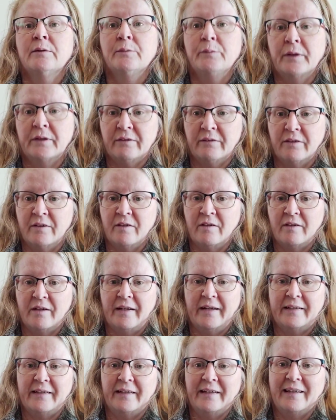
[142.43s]
Whether or not
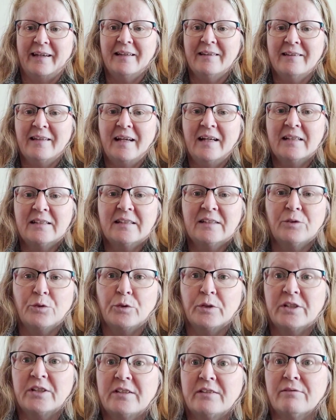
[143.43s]
I can get that,
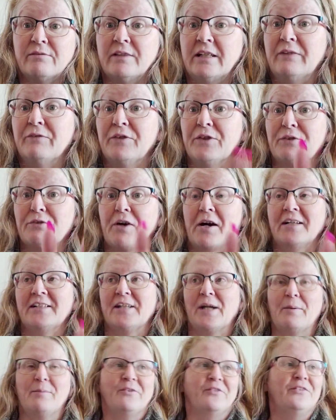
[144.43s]
or it's even the right
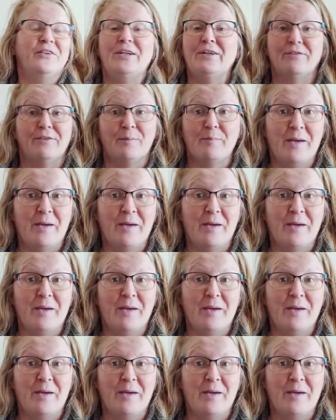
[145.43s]
time of year,